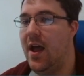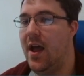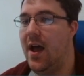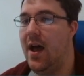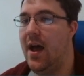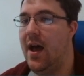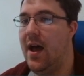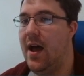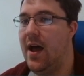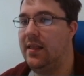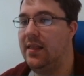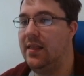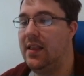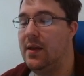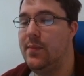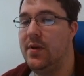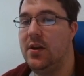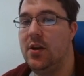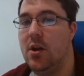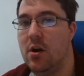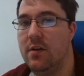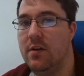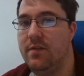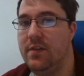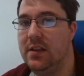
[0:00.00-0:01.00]
Let me
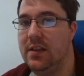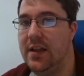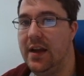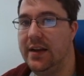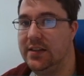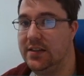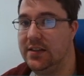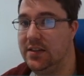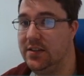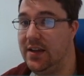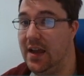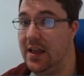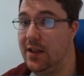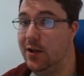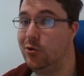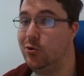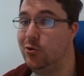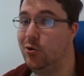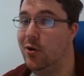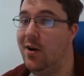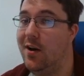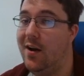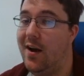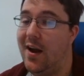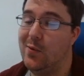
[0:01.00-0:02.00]
know if you liked
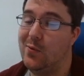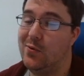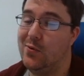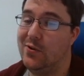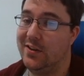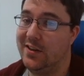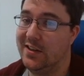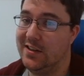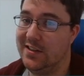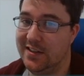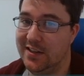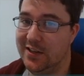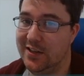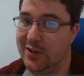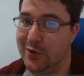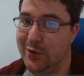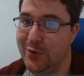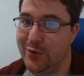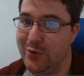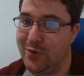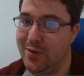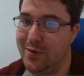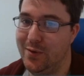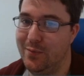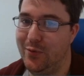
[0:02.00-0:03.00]
Excalidraw. I will continue
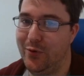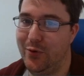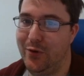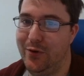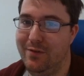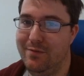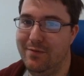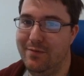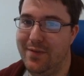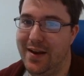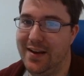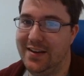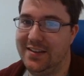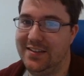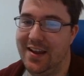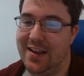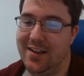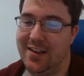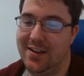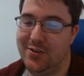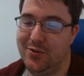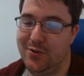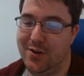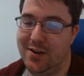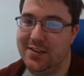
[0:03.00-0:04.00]
to improve my
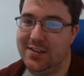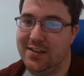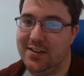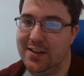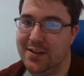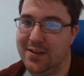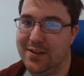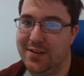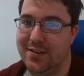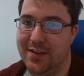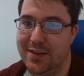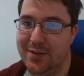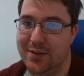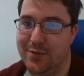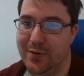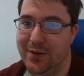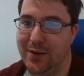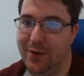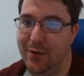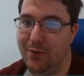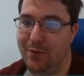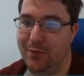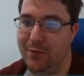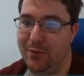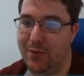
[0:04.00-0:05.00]
Excalidraw skills as we
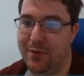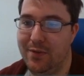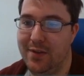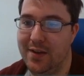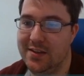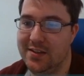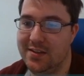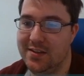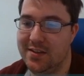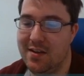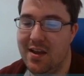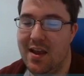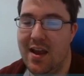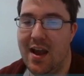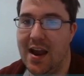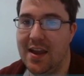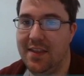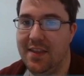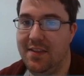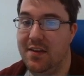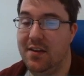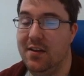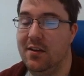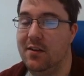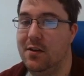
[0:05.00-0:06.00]
go through this. I
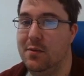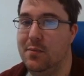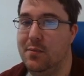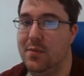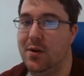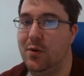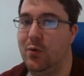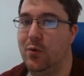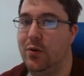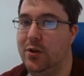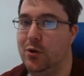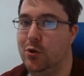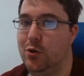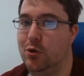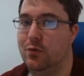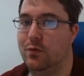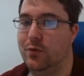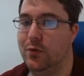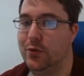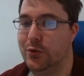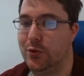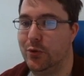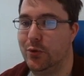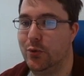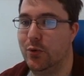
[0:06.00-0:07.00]
think it could be a really
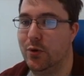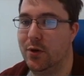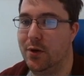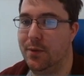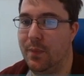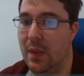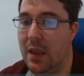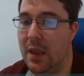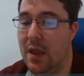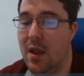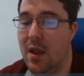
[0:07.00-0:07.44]
useful tool.